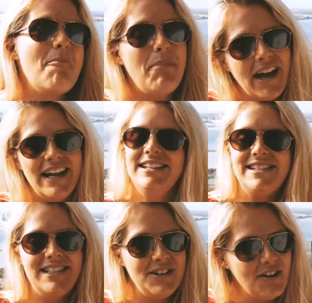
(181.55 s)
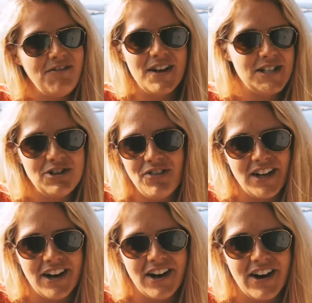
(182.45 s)
but it's still a fun
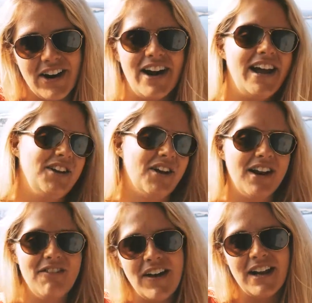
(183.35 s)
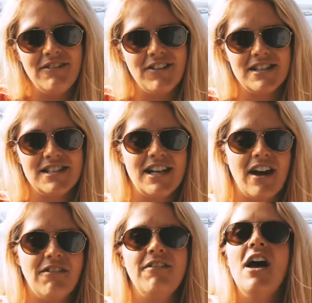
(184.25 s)
souvenir and you're gonna find fun
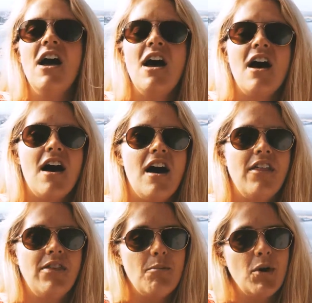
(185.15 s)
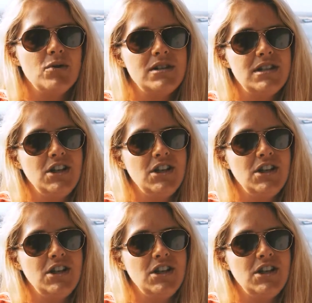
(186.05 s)
stuff. Uh, the most